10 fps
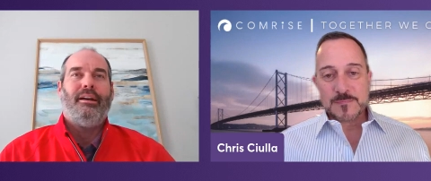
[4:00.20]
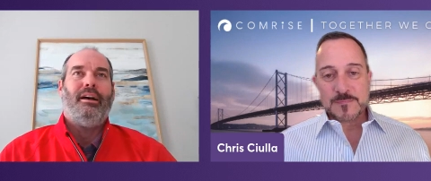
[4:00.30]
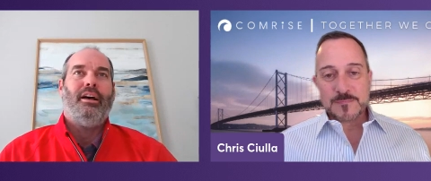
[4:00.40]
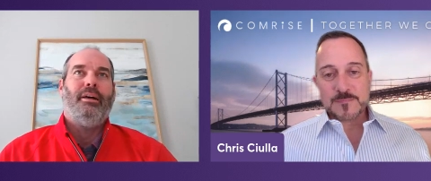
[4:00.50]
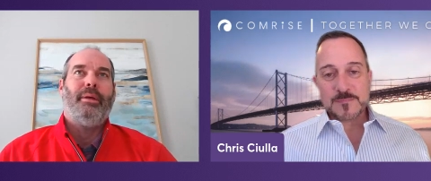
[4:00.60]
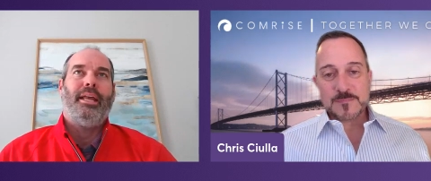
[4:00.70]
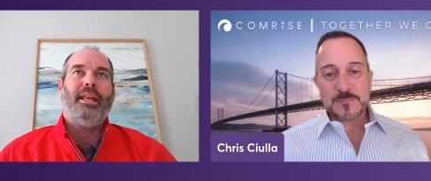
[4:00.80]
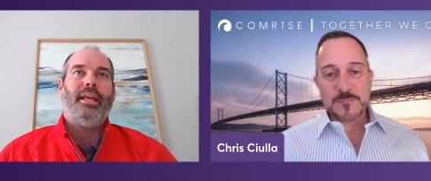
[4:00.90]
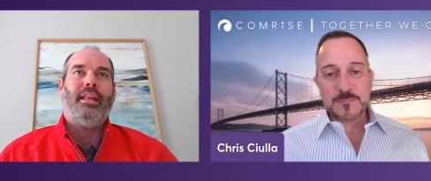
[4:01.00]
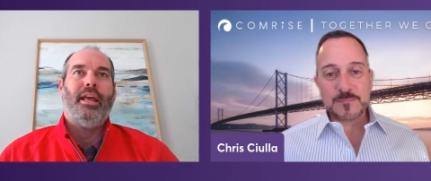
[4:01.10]
Speaker 1: Um, and
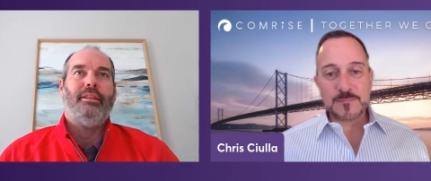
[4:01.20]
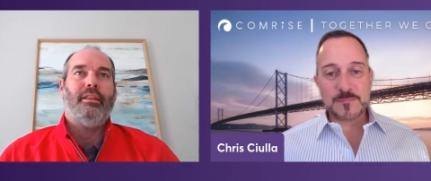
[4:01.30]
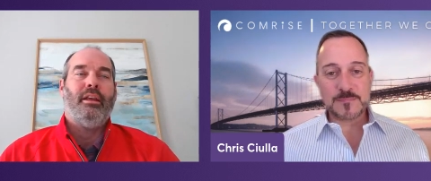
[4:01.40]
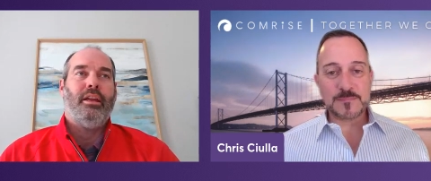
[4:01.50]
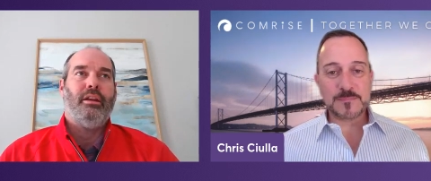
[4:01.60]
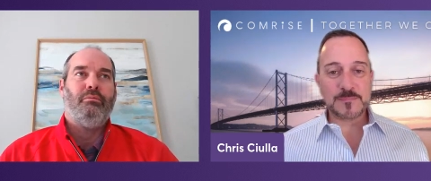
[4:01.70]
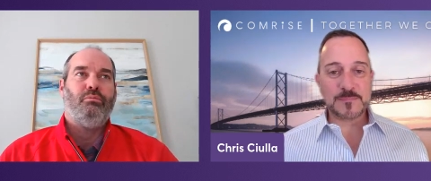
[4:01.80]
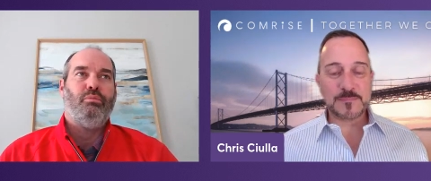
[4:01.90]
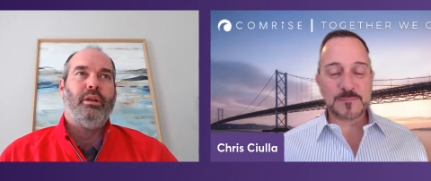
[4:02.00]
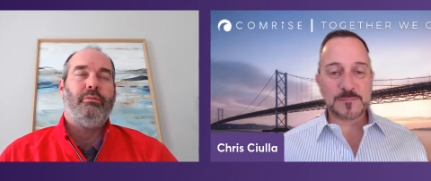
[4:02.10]
and and, and it,
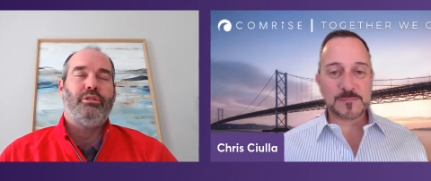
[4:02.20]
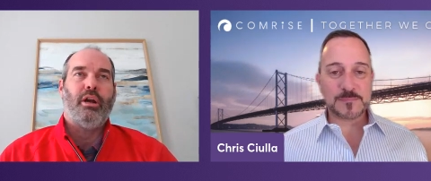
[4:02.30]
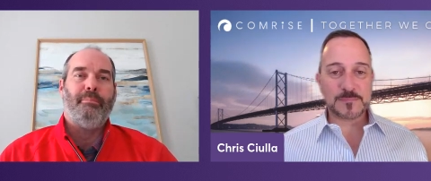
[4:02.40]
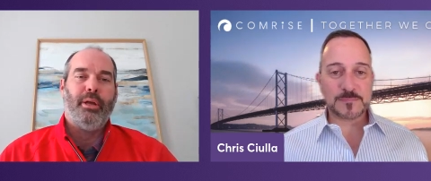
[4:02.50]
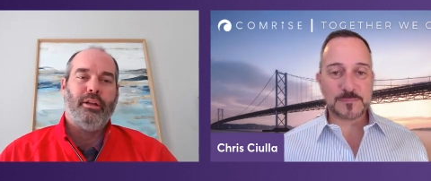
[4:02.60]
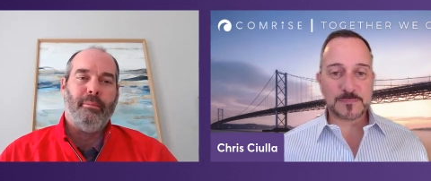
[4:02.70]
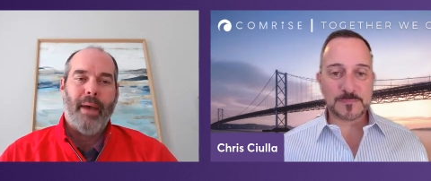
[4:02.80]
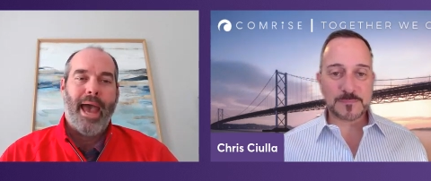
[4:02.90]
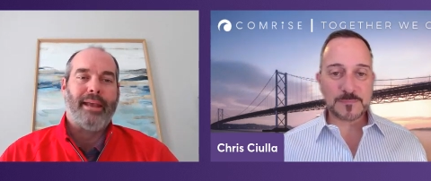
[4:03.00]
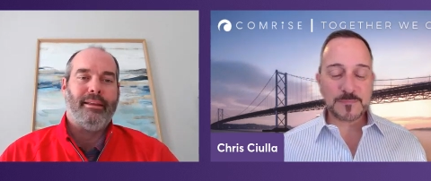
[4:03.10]
we start peeling it
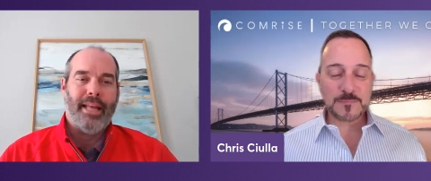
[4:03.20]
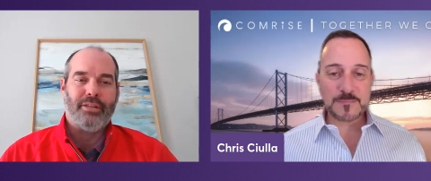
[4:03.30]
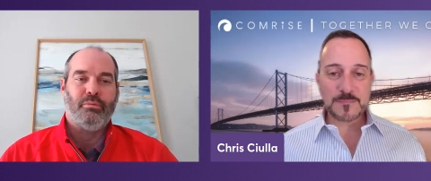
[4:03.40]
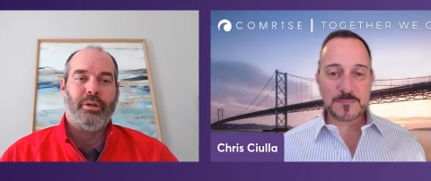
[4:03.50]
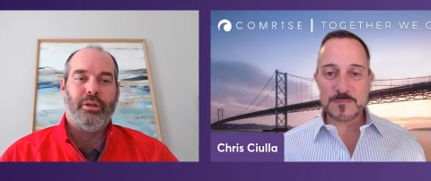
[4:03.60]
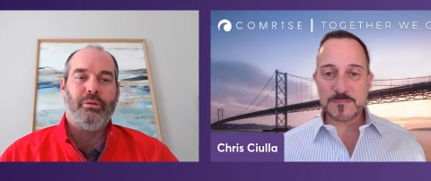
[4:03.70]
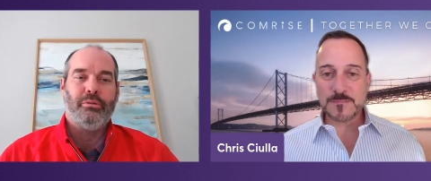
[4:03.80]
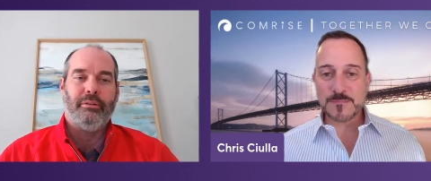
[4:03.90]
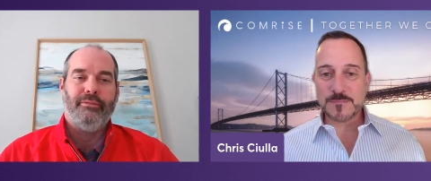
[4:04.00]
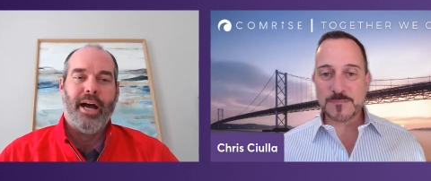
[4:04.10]
back. That's where you
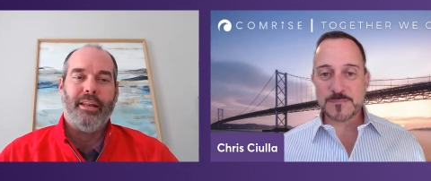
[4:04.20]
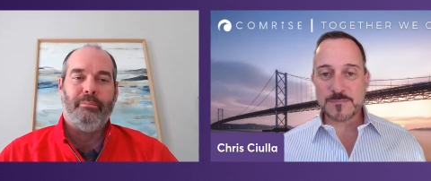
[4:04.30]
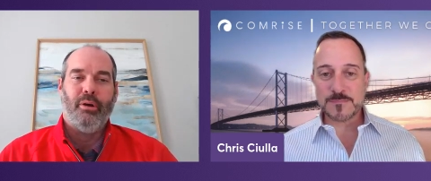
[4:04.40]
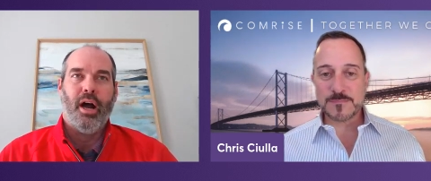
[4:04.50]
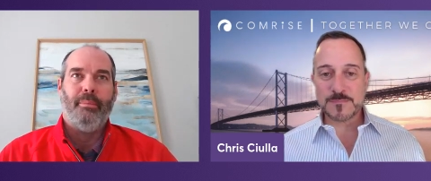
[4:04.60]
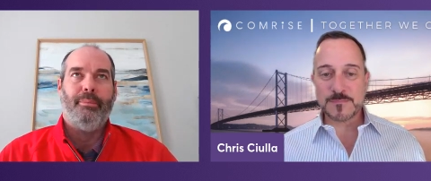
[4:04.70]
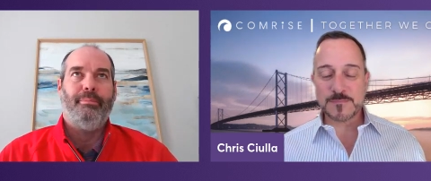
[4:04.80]
usually find the problem.